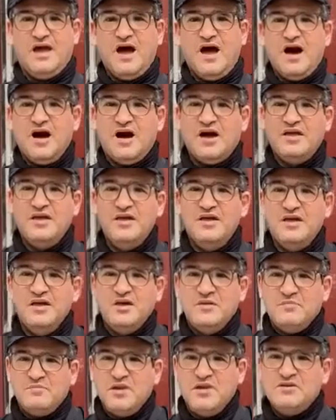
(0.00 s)
Hi,
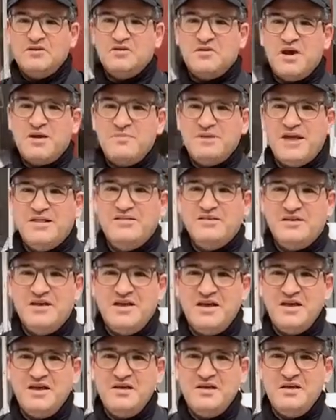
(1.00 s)
Pizza Graham London
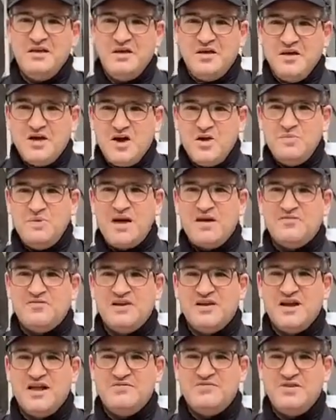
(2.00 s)
here. Hope you're
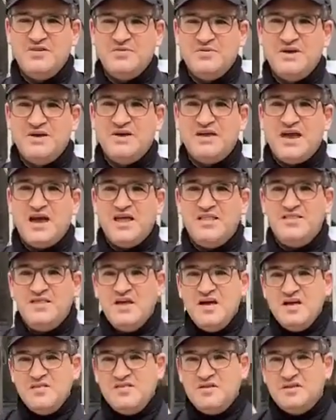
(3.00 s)
having a lovely weekend.
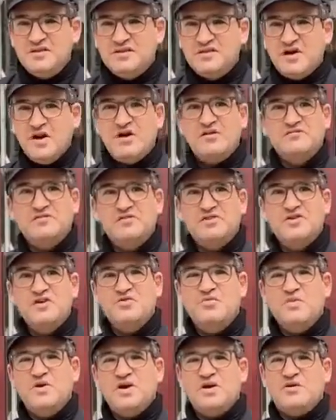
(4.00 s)
This
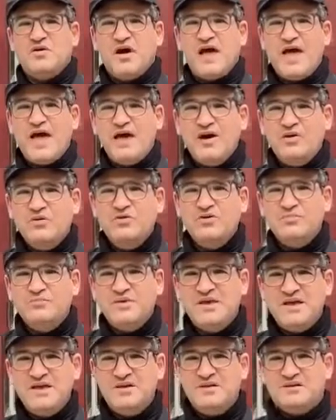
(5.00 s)
afternoon we are at Eld
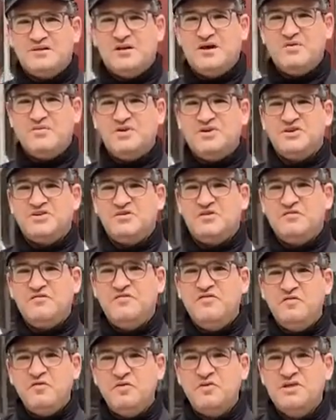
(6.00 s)
Pizza, which is on
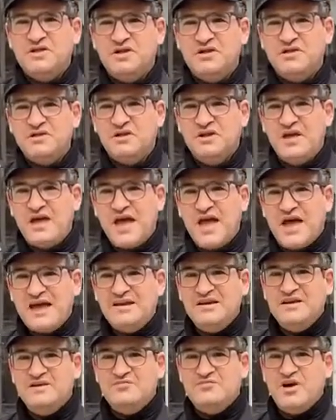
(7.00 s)
460
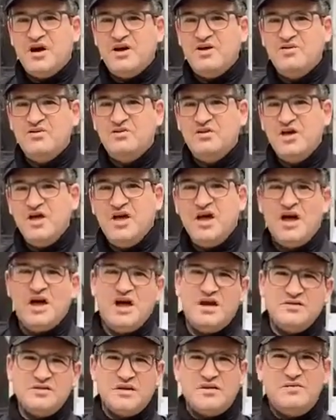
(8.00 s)
Hackney Road,
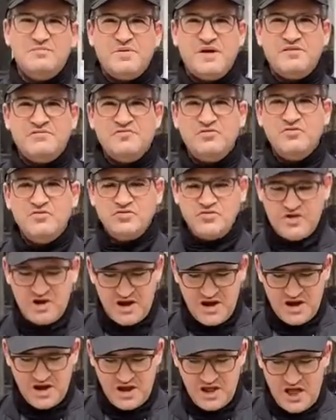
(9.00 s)
so in Bethnal
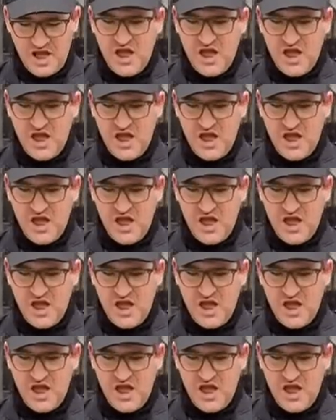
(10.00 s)
Green.